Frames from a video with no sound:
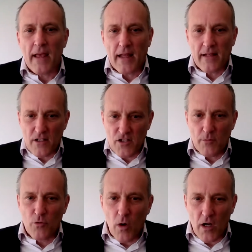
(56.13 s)
And there are some
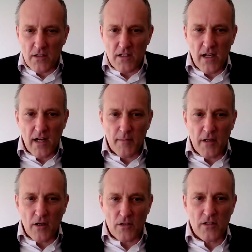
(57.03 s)
nuances there,
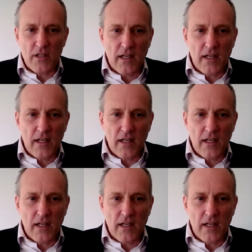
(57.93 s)
because